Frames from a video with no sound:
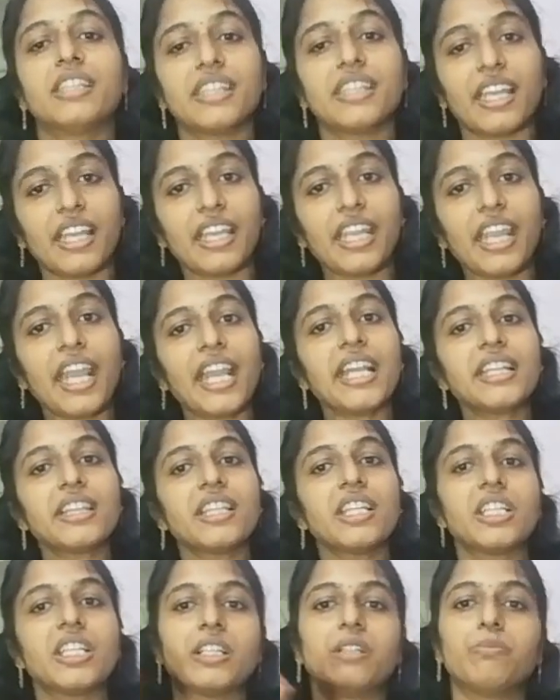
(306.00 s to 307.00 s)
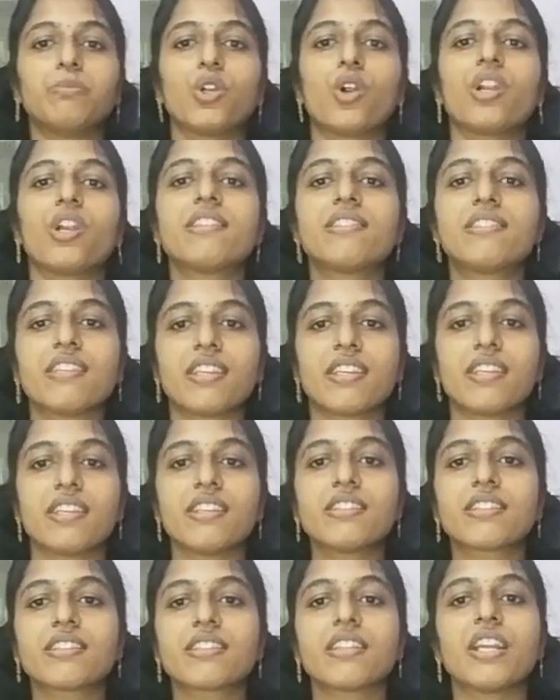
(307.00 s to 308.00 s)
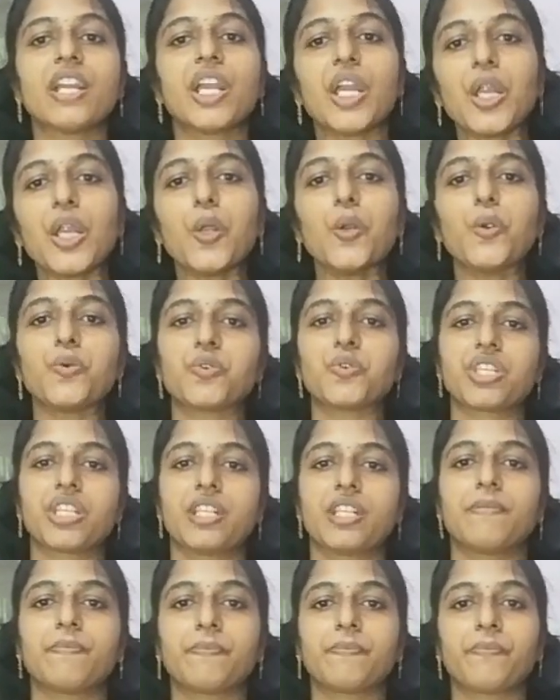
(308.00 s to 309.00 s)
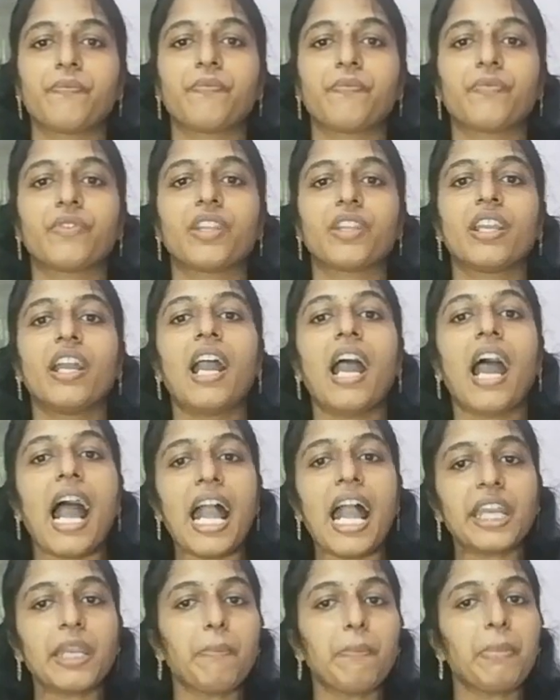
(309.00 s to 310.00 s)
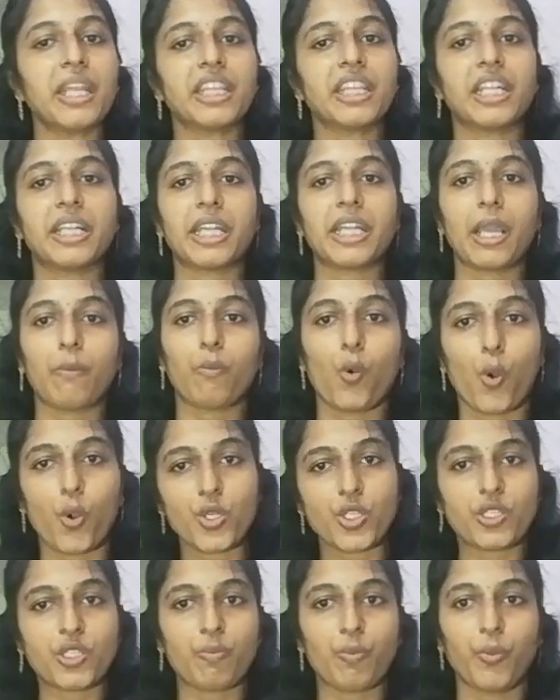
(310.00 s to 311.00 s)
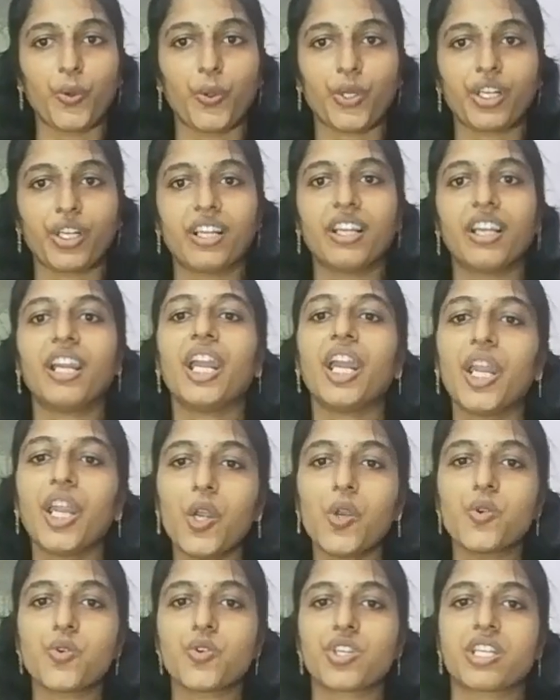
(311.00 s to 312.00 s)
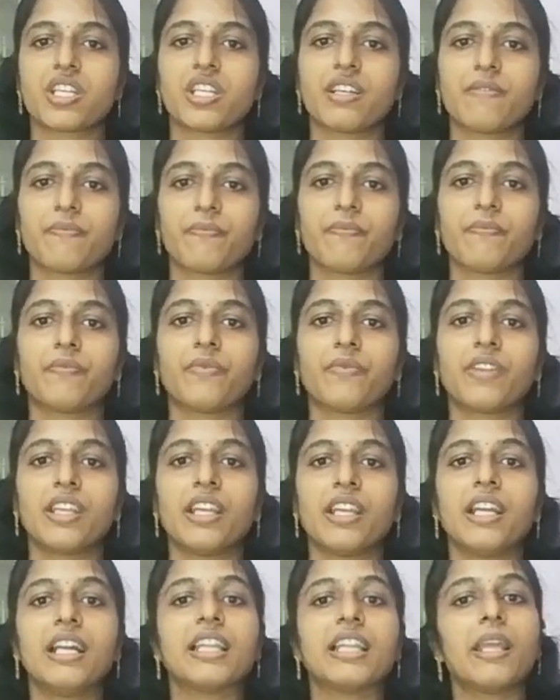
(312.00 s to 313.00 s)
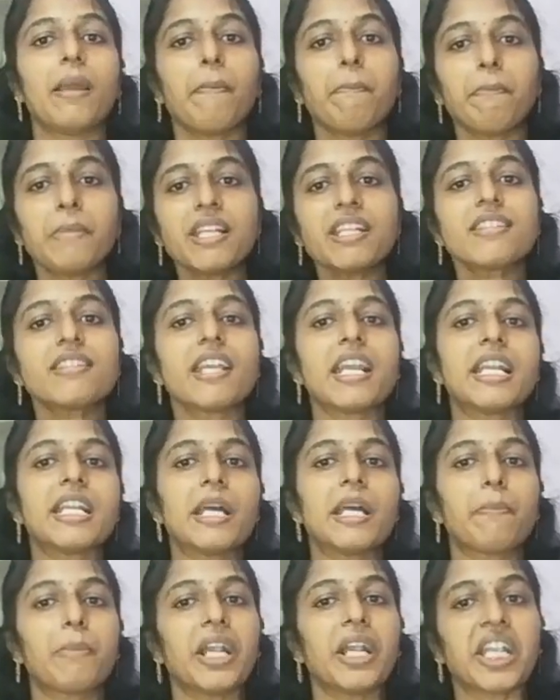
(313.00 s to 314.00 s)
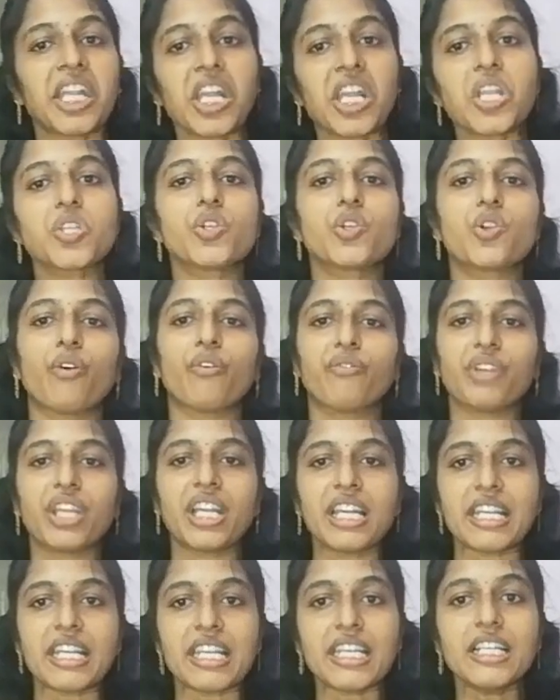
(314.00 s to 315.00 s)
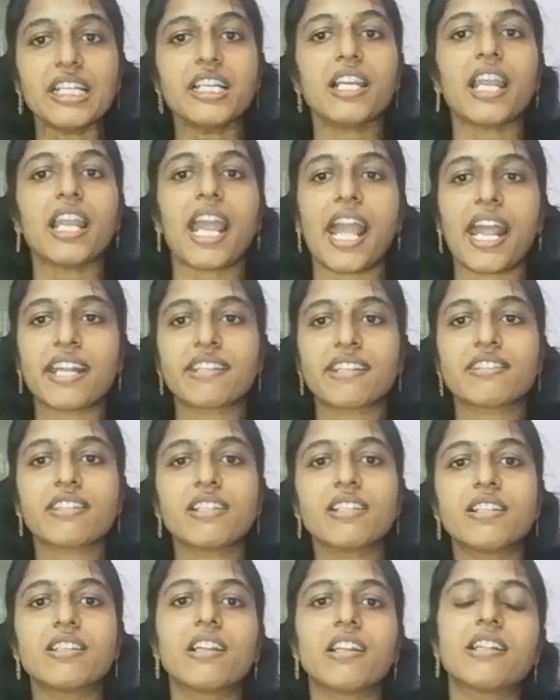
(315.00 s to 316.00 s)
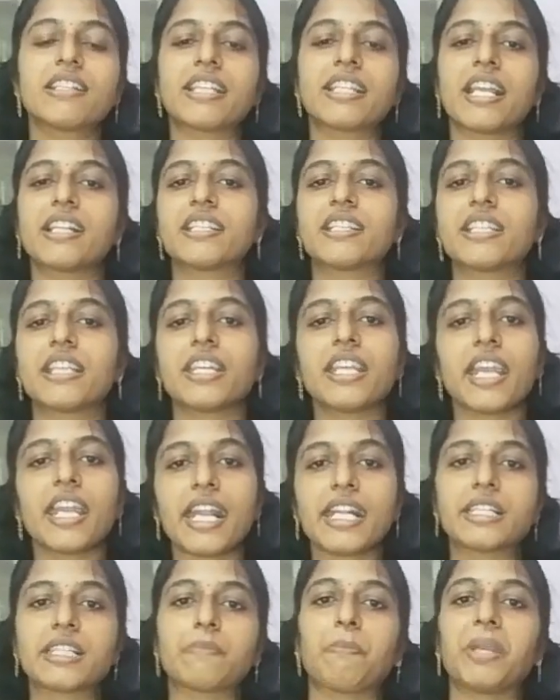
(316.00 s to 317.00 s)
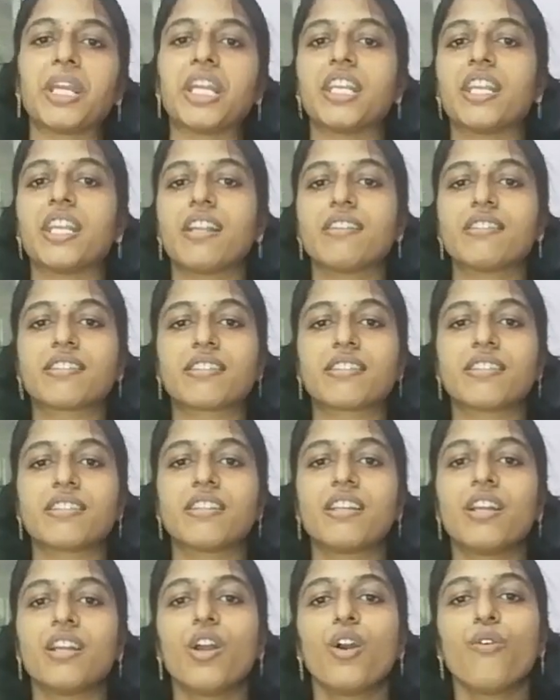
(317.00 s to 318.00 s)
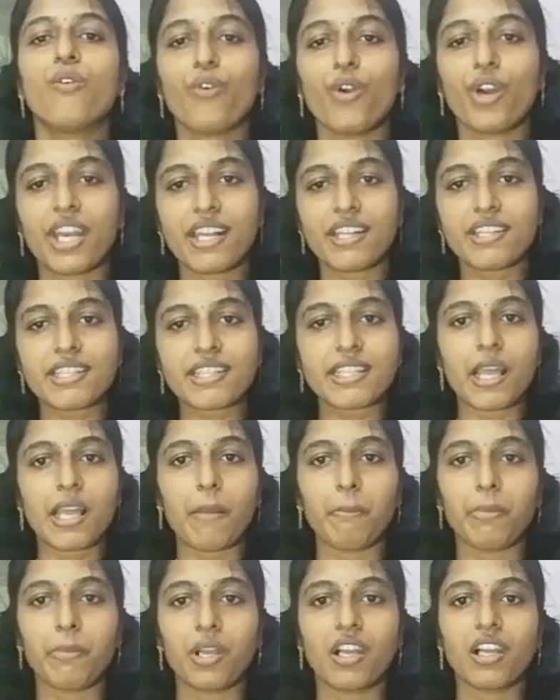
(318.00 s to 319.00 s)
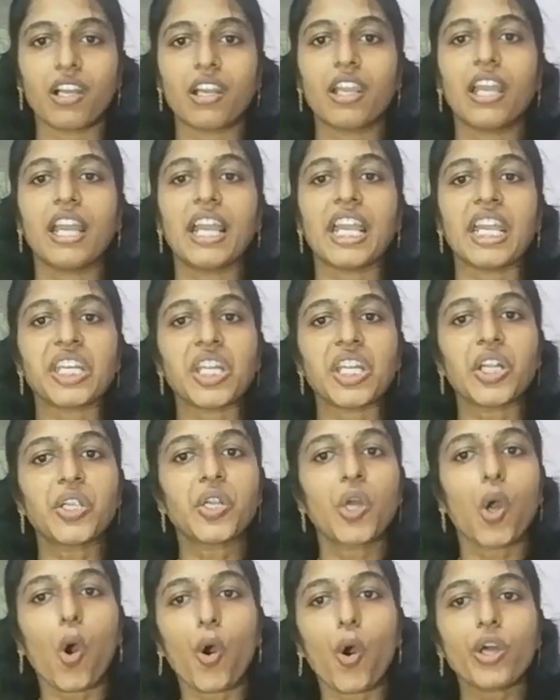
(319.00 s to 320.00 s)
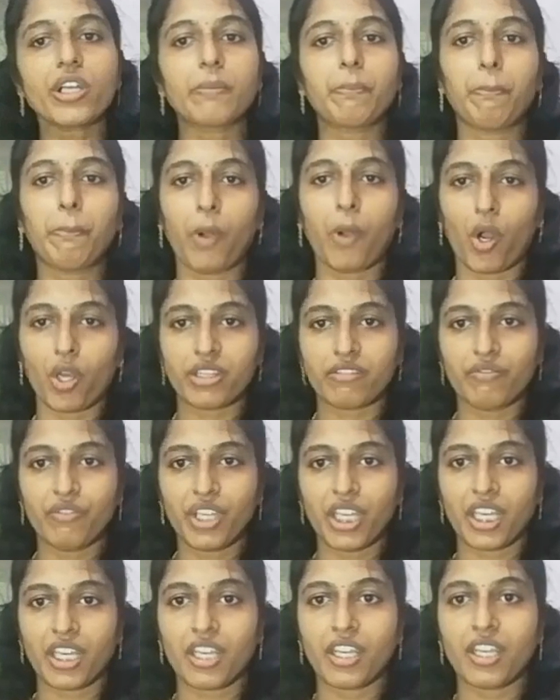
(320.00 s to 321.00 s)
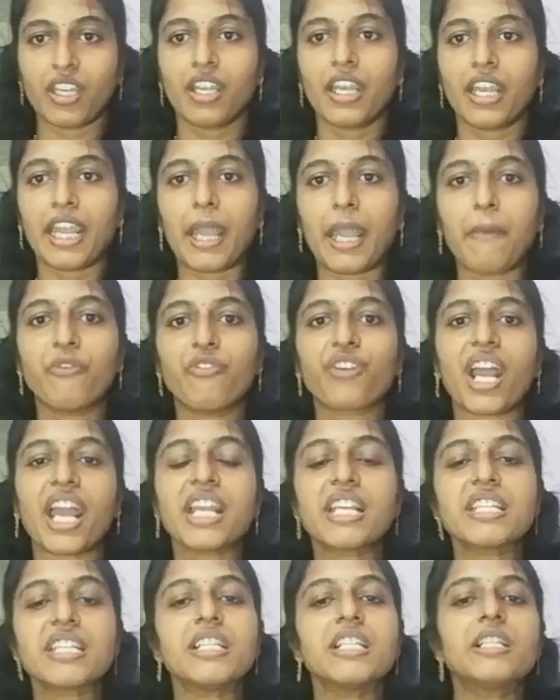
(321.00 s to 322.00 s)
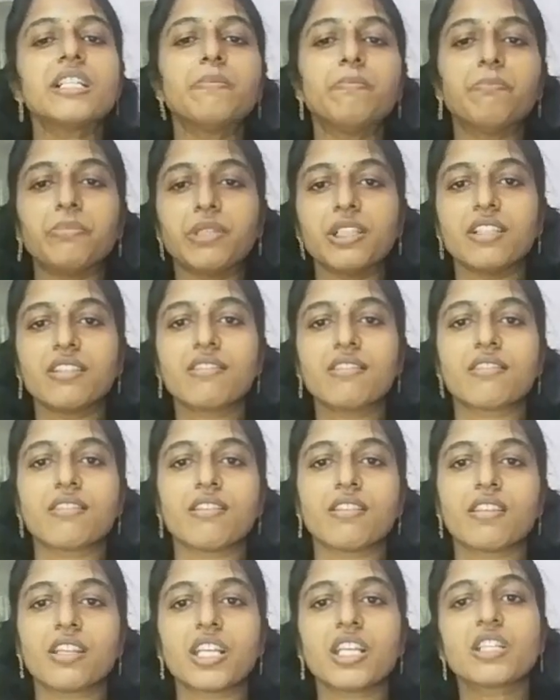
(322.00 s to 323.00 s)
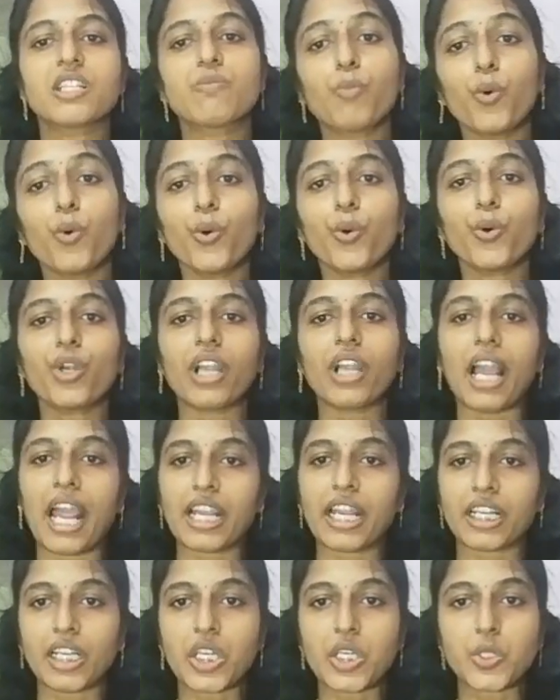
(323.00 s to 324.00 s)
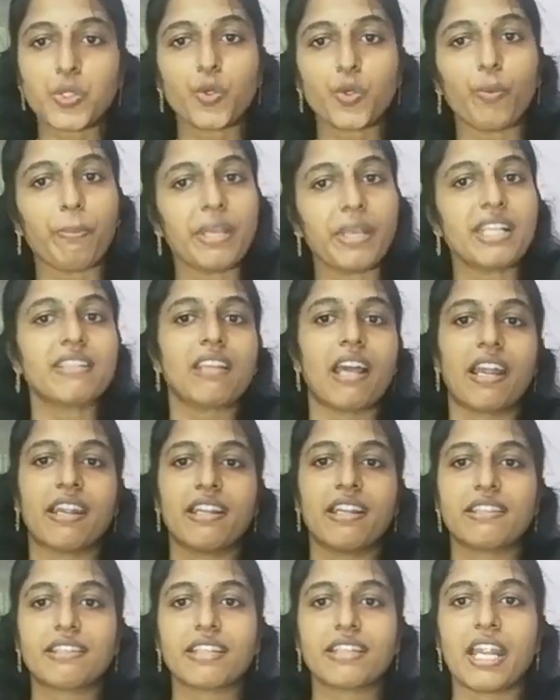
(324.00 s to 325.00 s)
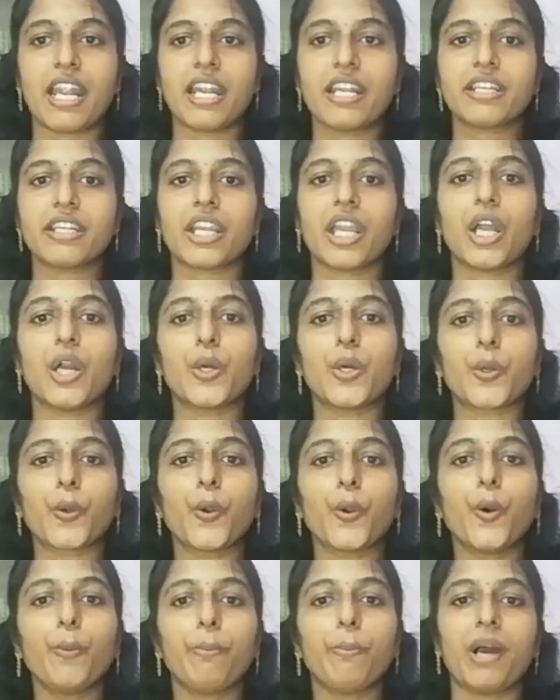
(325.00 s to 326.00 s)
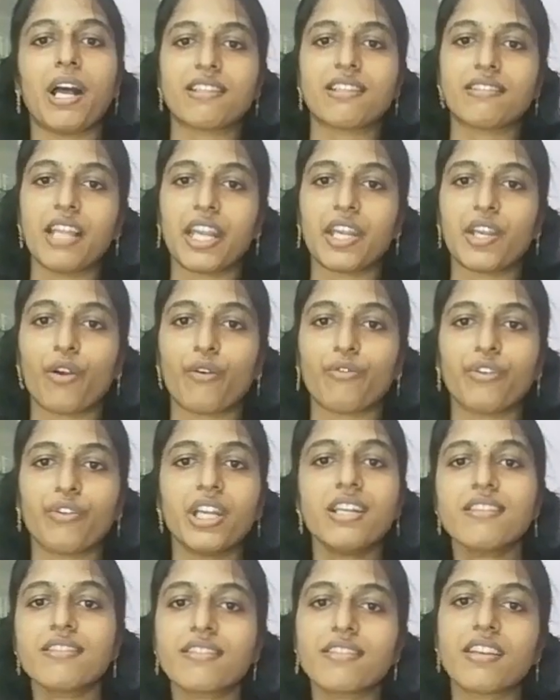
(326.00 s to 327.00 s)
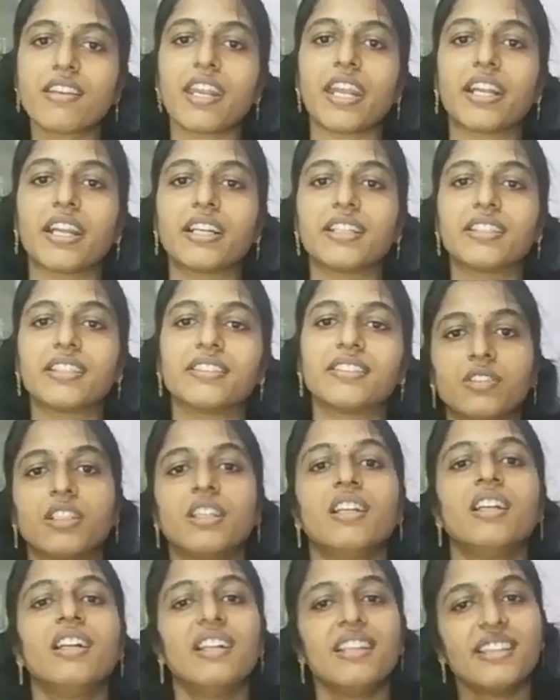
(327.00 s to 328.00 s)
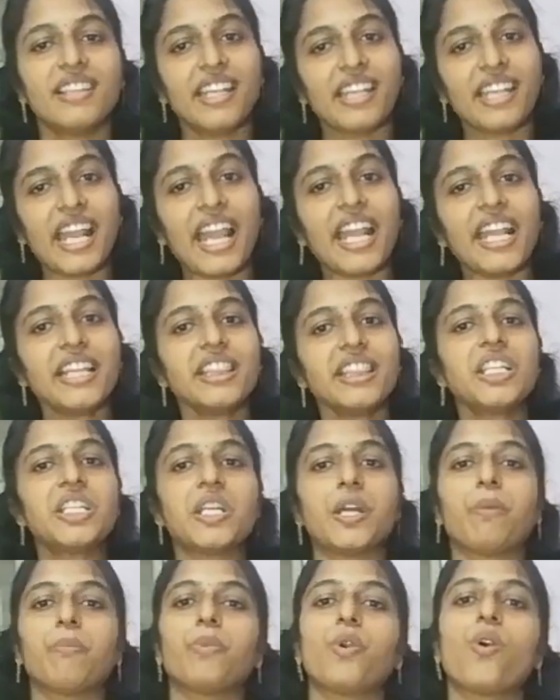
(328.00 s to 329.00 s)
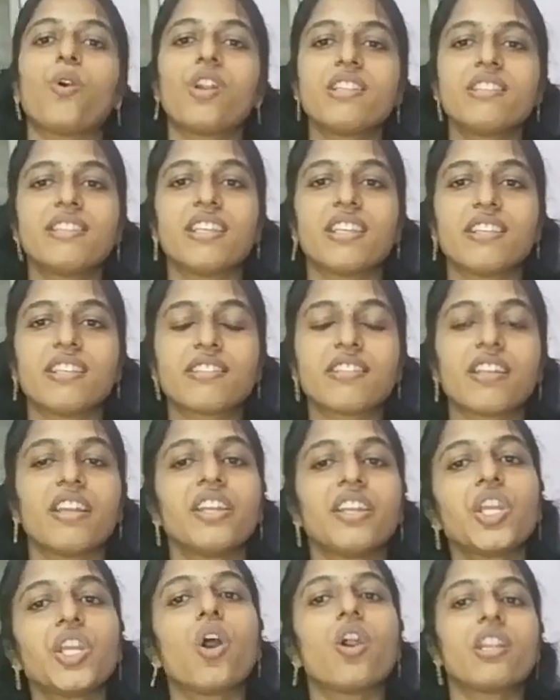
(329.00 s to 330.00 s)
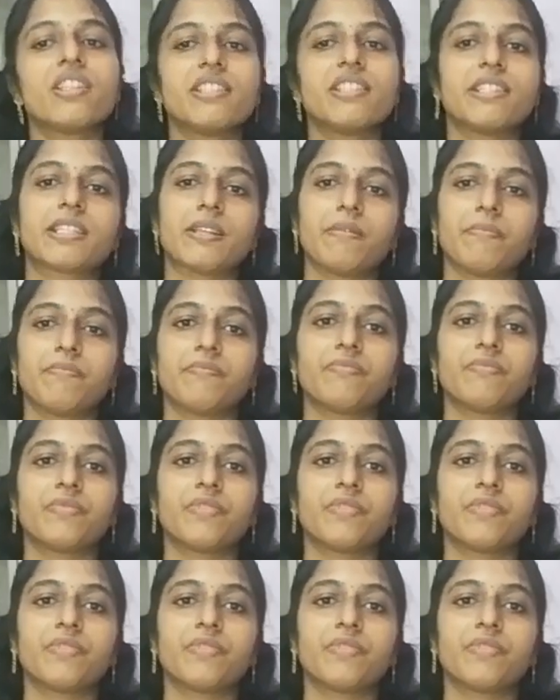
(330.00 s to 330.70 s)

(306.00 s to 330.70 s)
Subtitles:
The eighth terminology is illusion. I repeat the term once more. Illusion. The misinterpretation of a real external sensory experience. For example, in a dark pathway, a frightened person is more likely to misunderstand a rope as that of a snake. The ninth terminology is neologism.